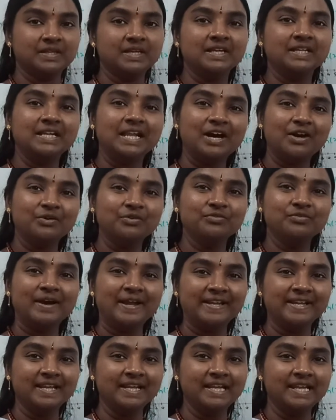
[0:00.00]
Now
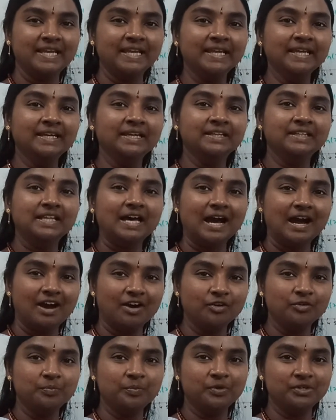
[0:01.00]
finally, the
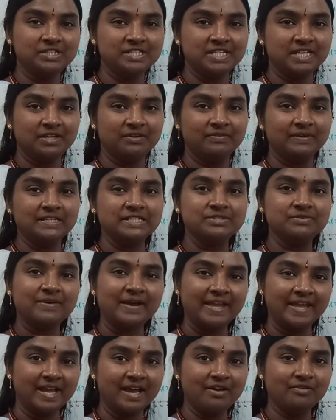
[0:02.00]
output sequence
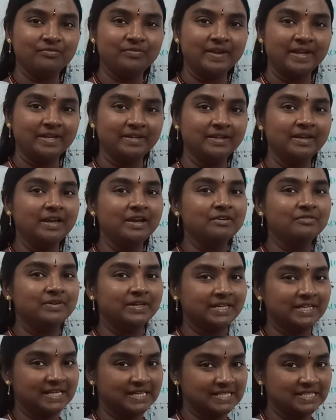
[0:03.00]
y of n
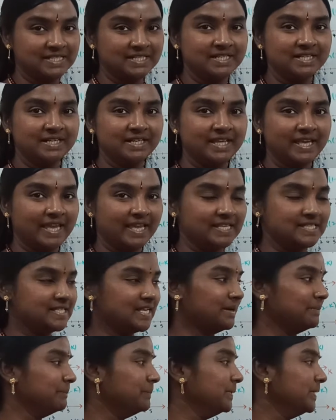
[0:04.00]
for considered
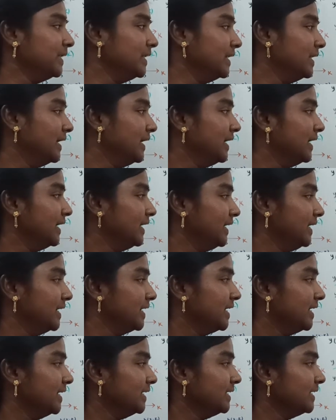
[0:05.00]
example,
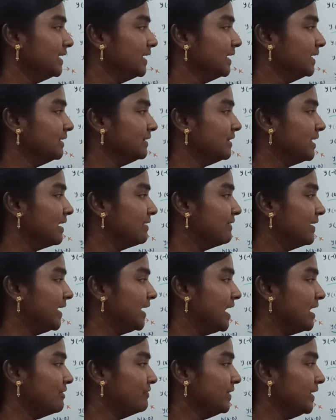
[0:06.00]
here the y
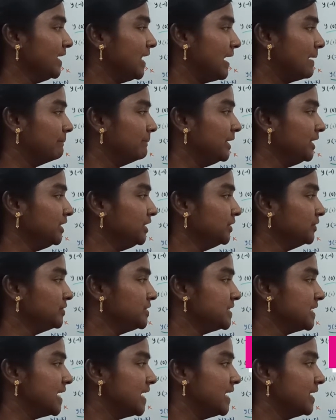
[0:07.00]
of n
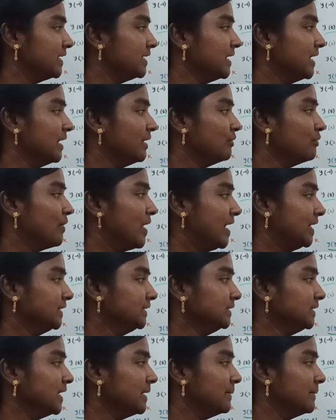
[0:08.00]
amplitudes are 1,